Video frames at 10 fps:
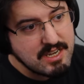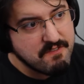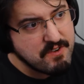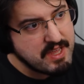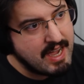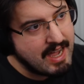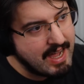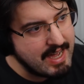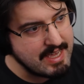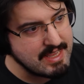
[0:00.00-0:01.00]
for the
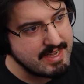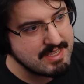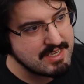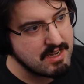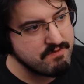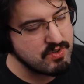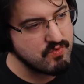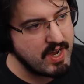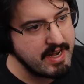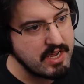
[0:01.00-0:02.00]
highlights of the
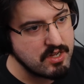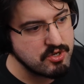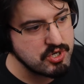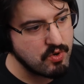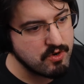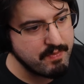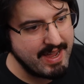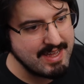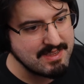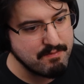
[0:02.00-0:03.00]
writing on the shoulder
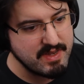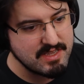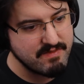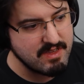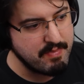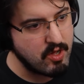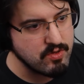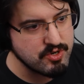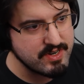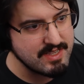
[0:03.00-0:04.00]
pads and bits of the
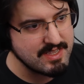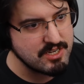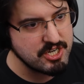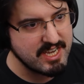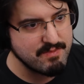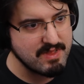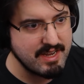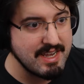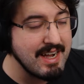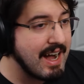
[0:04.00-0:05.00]
pauldrons and the chest
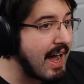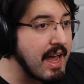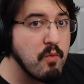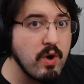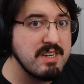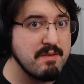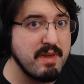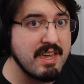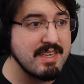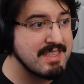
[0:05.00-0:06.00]
plate. I want it
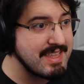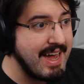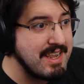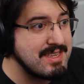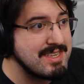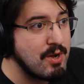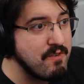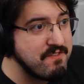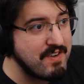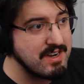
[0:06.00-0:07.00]
because that is so
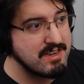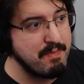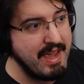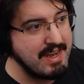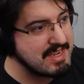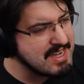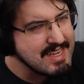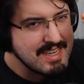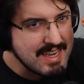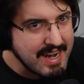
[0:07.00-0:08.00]
fun to paint.
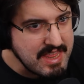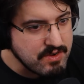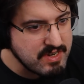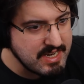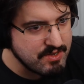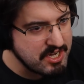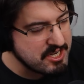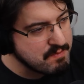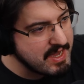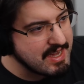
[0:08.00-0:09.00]
Tiny little details you can
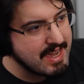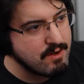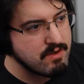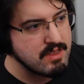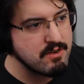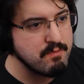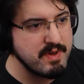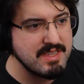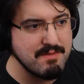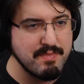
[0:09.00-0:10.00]
just pick out little
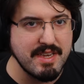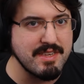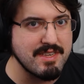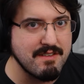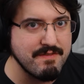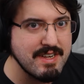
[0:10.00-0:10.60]
bits and pieces of.